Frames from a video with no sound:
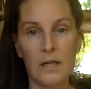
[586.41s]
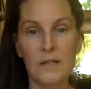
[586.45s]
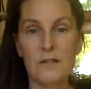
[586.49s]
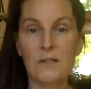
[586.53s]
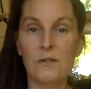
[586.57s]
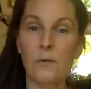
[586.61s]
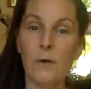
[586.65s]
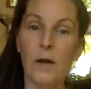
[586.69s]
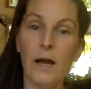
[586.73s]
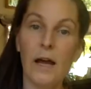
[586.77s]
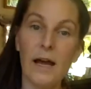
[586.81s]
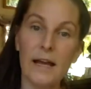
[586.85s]

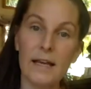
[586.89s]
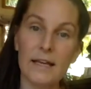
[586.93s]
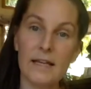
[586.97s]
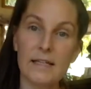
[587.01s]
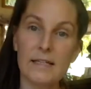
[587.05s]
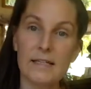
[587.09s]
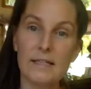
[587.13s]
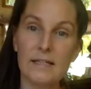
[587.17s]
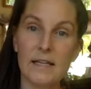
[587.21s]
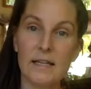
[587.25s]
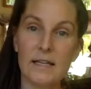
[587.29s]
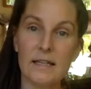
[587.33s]
So I
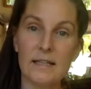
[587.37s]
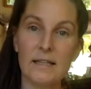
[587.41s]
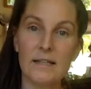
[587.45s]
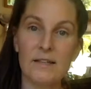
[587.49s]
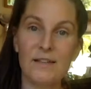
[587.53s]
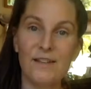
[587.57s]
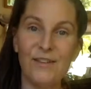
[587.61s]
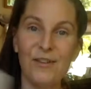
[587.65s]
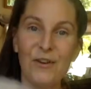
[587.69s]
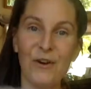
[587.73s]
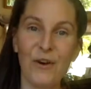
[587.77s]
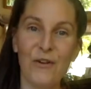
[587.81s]
guess
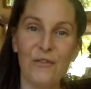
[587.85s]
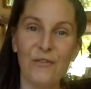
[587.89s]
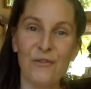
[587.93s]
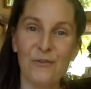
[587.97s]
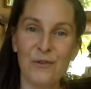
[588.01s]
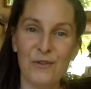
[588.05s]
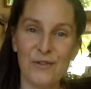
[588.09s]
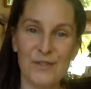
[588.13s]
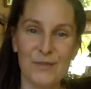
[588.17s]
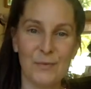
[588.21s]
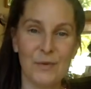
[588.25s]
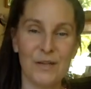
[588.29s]
technically there are
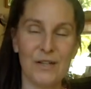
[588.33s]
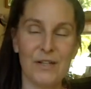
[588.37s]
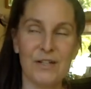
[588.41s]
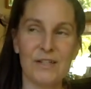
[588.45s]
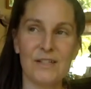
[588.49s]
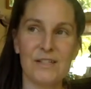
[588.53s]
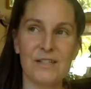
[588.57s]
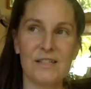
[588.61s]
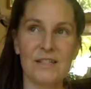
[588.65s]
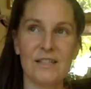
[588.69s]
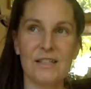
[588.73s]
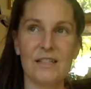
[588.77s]
4
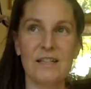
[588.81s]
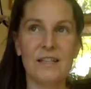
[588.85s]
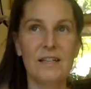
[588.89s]
sweaters